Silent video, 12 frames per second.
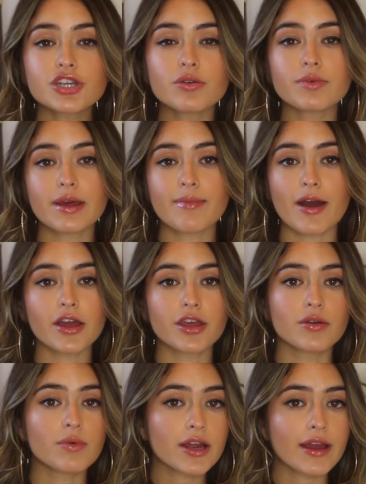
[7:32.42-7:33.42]
So when I buy a
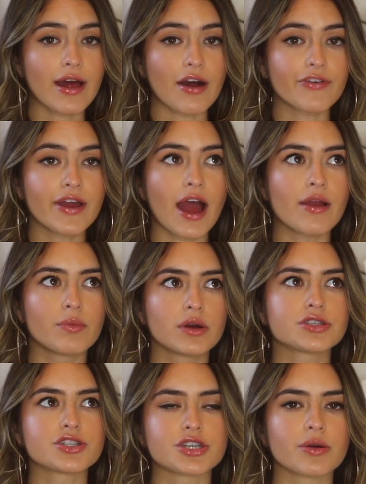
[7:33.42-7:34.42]
cute workout outfit, I
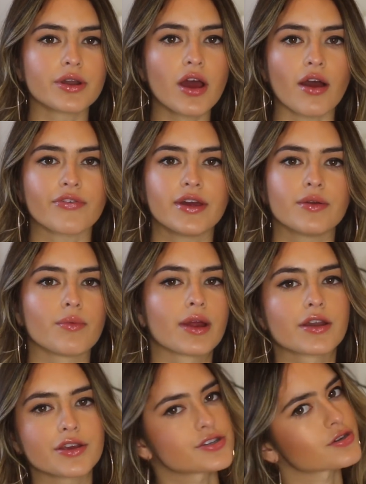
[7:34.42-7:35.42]
want to show it off. And
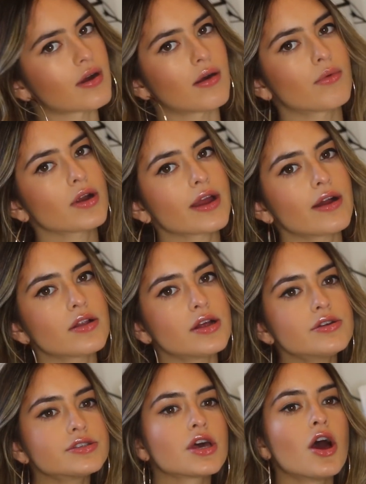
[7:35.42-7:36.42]
where do you show out workout
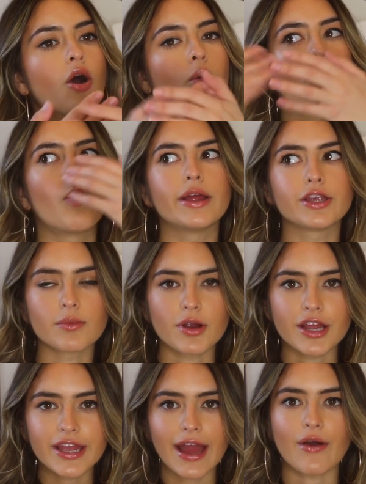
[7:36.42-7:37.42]
clothes? When you're
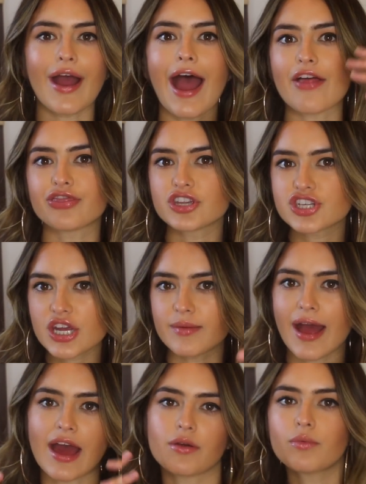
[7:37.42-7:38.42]
working out, at the
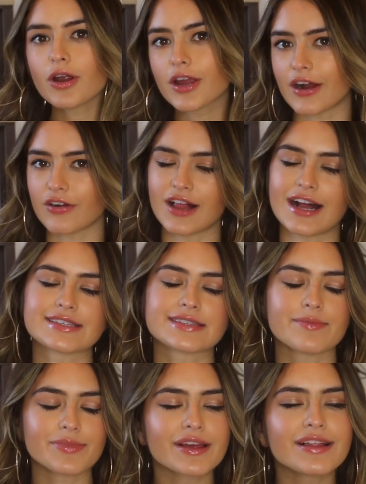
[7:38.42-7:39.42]
gym, at a workout class,
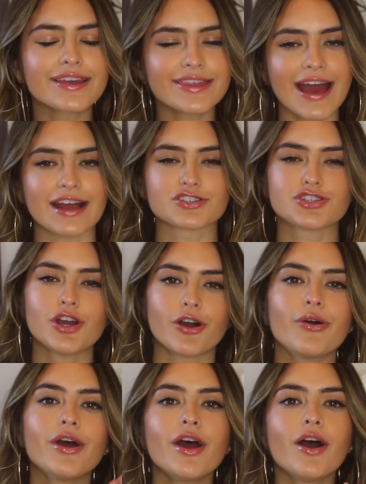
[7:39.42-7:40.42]
something like that.
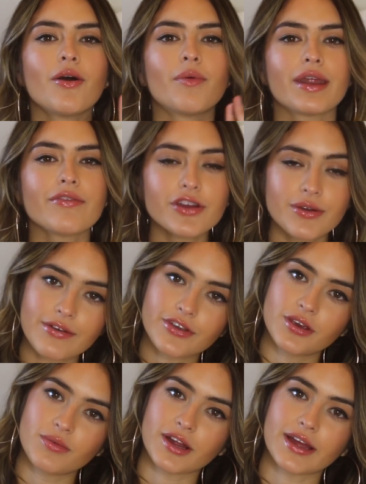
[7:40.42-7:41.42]
So whenever you have
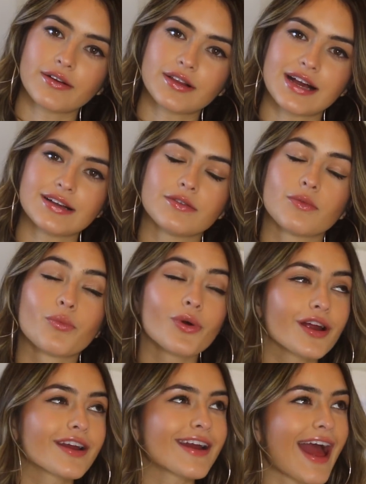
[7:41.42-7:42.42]
cute workout
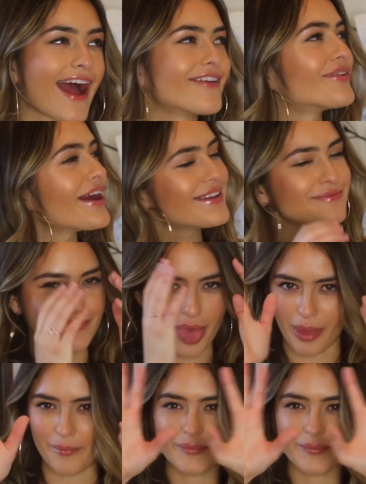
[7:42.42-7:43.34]
work, when,